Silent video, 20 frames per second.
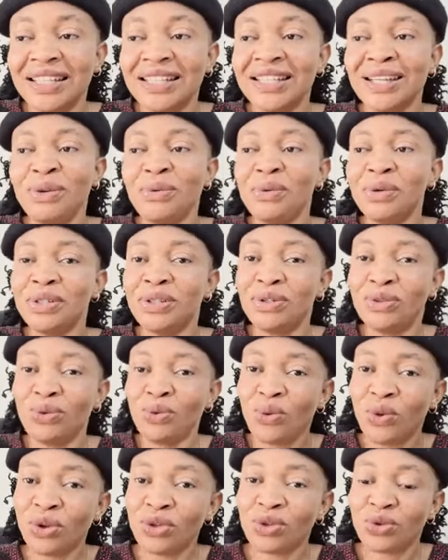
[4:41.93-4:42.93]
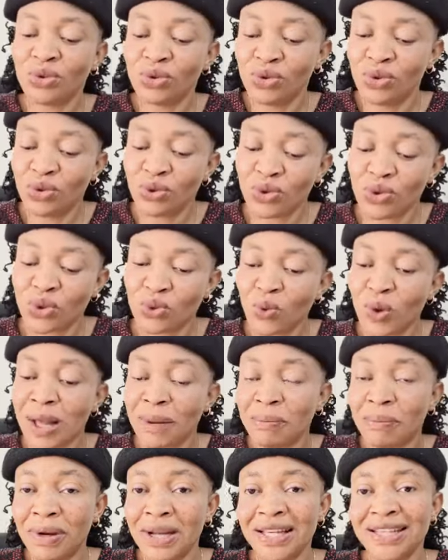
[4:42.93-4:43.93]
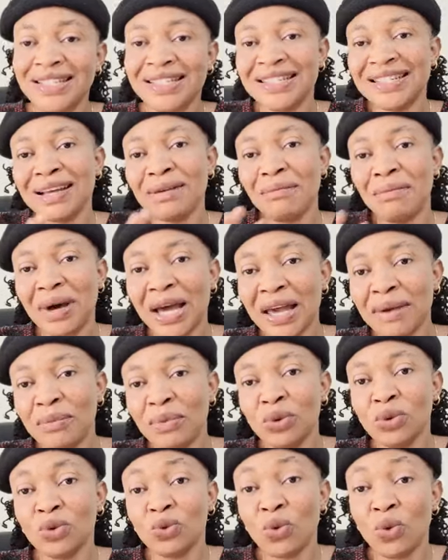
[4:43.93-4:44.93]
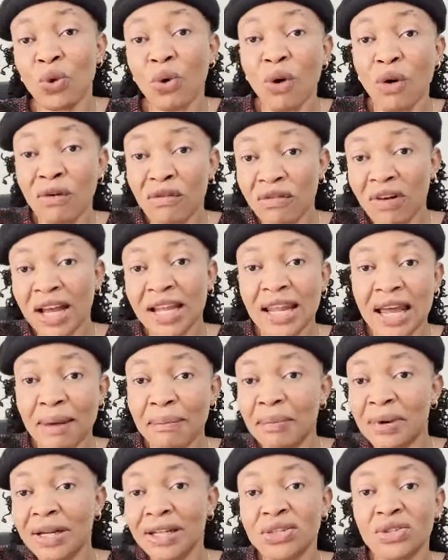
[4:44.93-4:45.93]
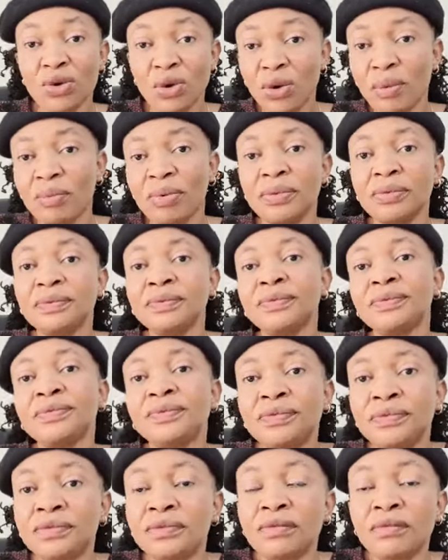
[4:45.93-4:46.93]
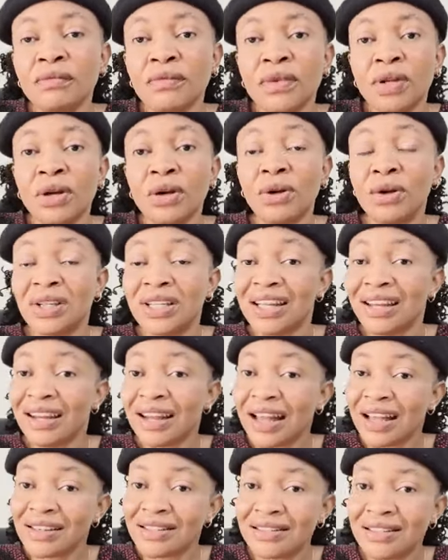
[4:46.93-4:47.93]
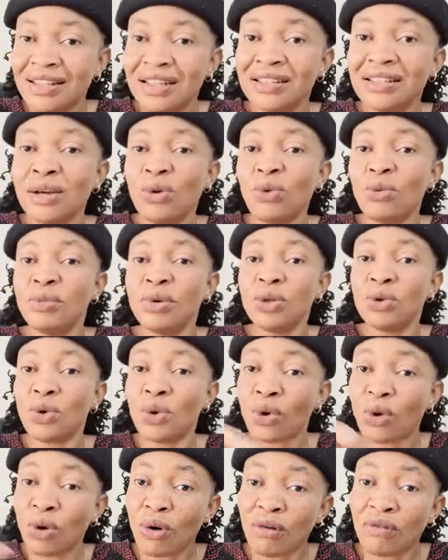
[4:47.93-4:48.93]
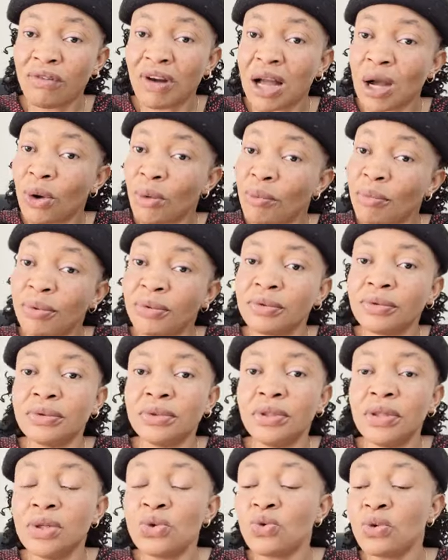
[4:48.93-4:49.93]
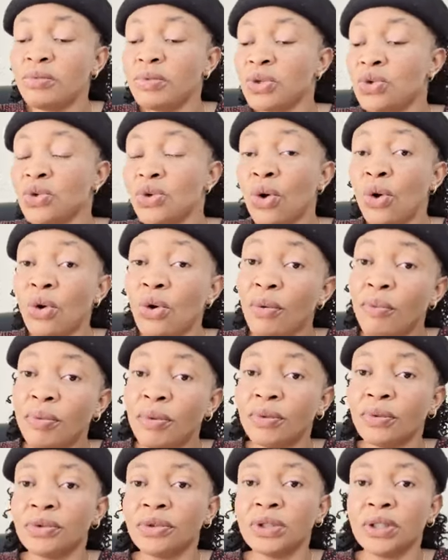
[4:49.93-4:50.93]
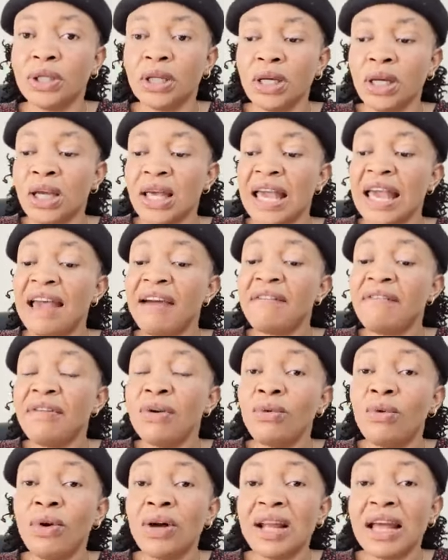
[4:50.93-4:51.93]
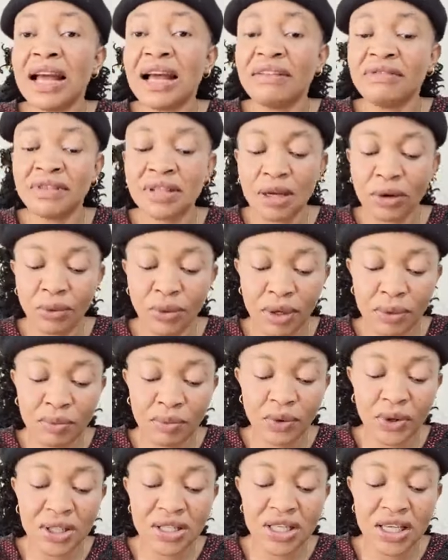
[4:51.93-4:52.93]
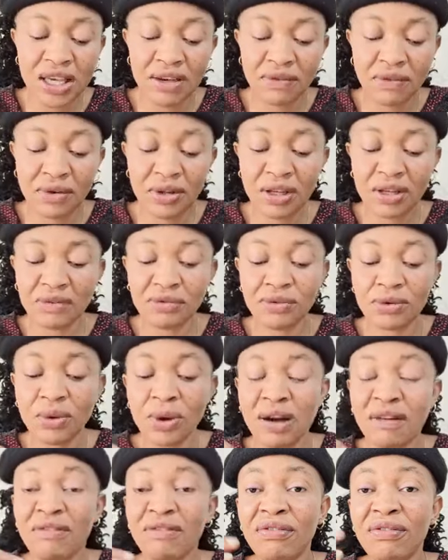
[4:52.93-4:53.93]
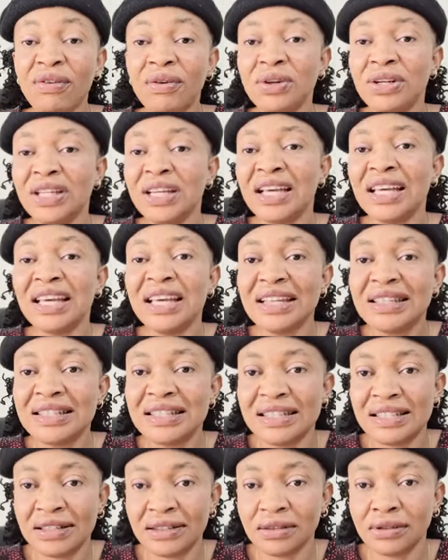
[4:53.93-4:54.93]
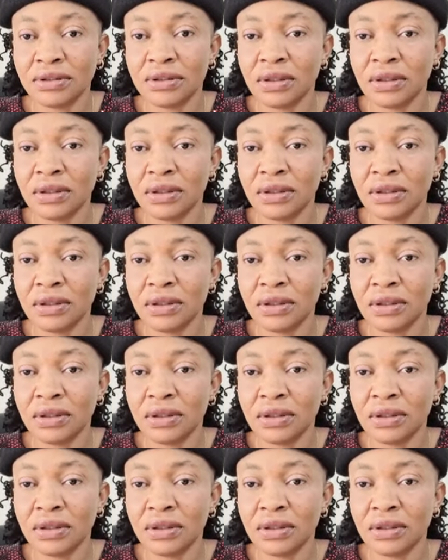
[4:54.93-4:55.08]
they would want to use one place in the Bible to cover that place up. On the last day, there will be no cover up it will be so open everyone have their weak point even if you are fornicating